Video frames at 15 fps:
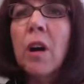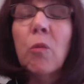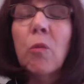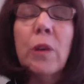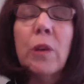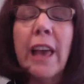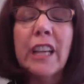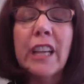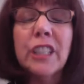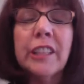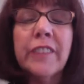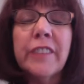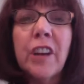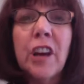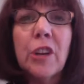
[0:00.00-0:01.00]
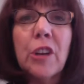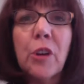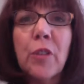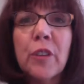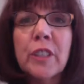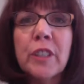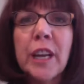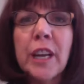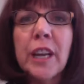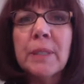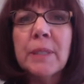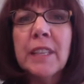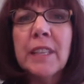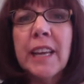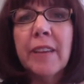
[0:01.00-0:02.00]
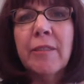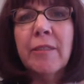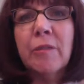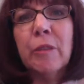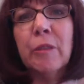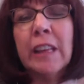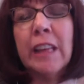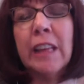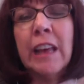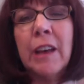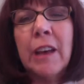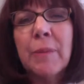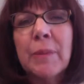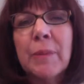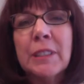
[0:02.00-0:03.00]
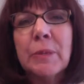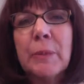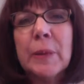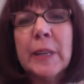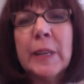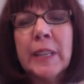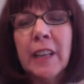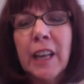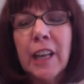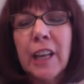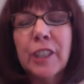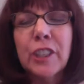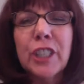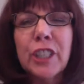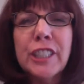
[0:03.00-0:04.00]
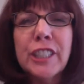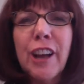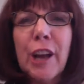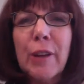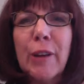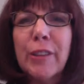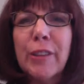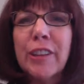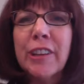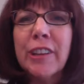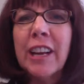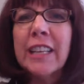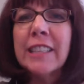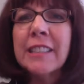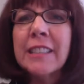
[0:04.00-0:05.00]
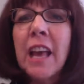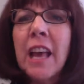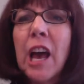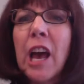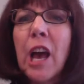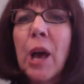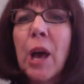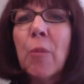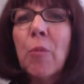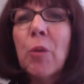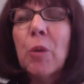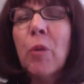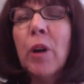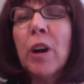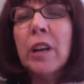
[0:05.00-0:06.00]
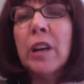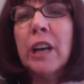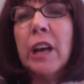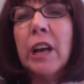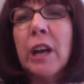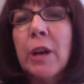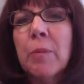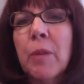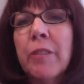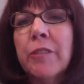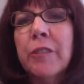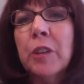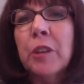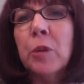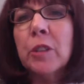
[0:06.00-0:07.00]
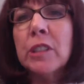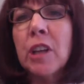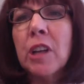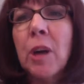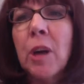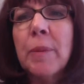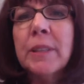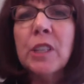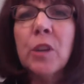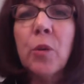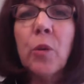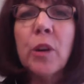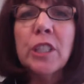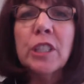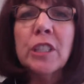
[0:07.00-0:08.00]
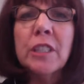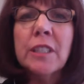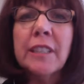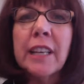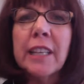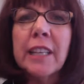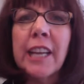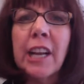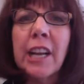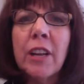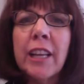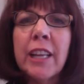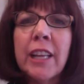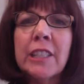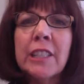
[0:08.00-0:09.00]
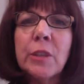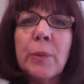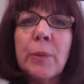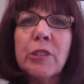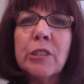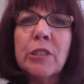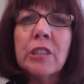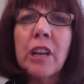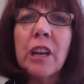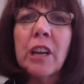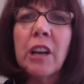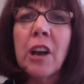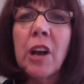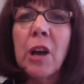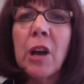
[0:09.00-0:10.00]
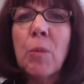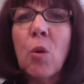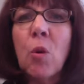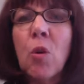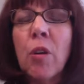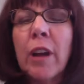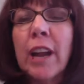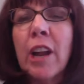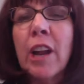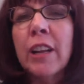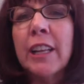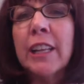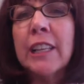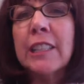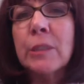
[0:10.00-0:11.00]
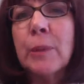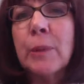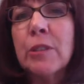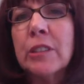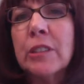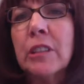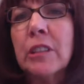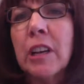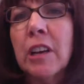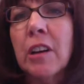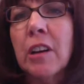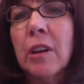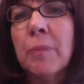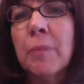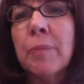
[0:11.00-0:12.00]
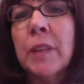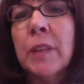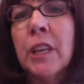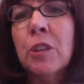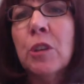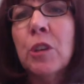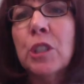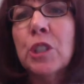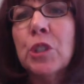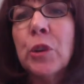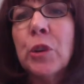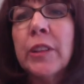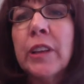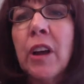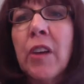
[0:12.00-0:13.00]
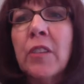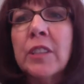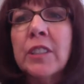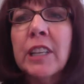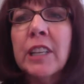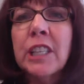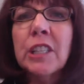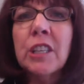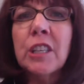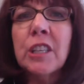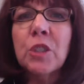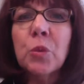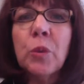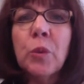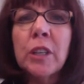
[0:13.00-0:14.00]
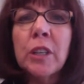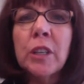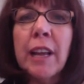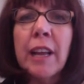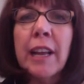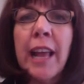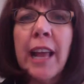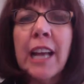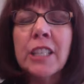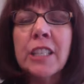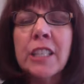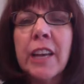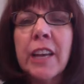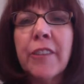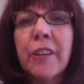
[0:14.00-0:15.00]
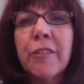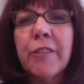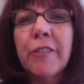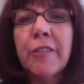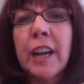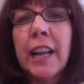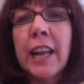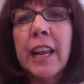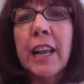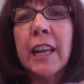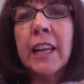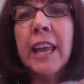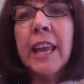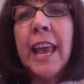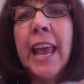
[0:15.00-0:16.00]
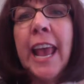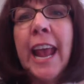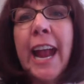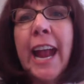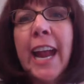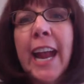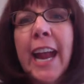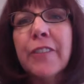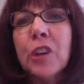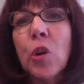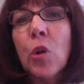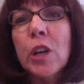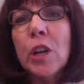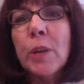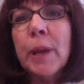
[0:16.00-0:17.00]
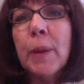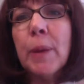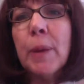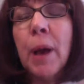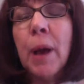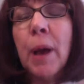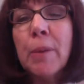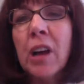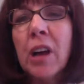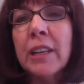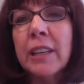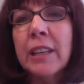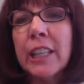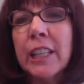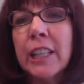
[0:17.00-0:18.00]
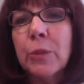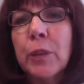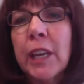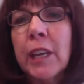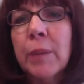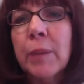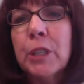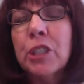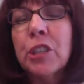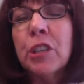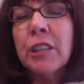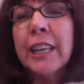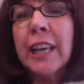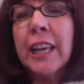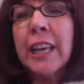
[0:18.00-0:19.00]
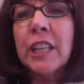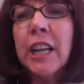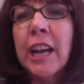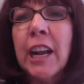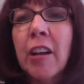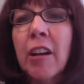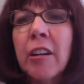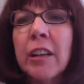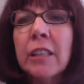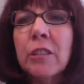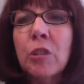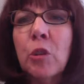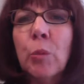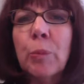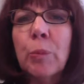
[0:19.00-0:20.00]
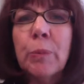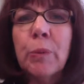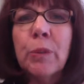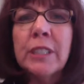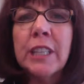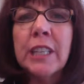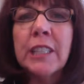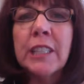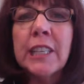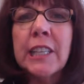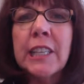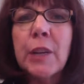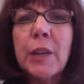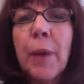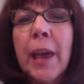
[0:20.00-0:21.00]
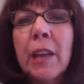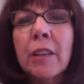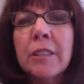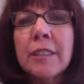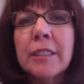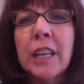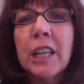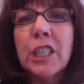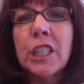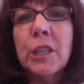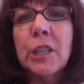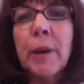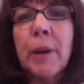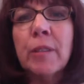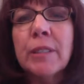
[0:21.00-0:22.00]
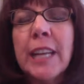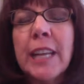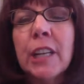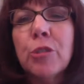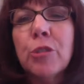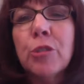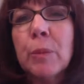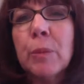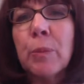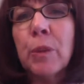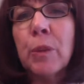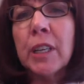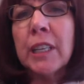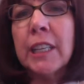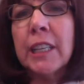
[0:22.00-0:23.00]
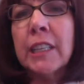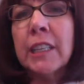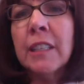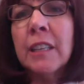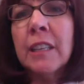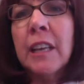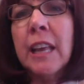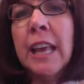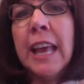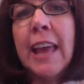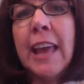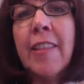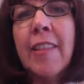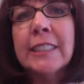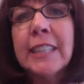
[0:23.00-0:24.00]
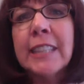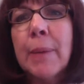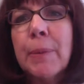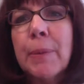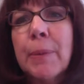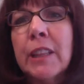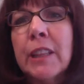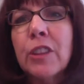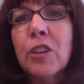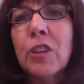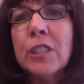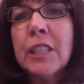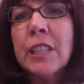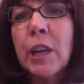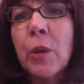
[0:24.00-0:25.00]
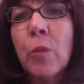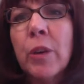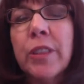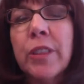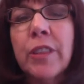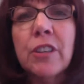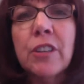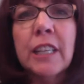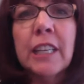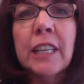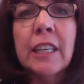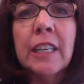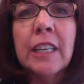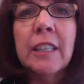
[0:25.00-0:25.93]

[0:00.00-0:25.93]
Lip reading: we actually have gone over time today. This has been a good talk with you guys. We welcome viewers' comments and questions at Karen@ginzametrics.com or Aaron@ginzametrics.com. You can join the conversation on Twitter at #FoundFriday. And if you're going to be at PubCon next week, be sure to catch Aaron, who will be presenting in a panel discussion about data-driven marketing, and that's happening Thursday at 1:30.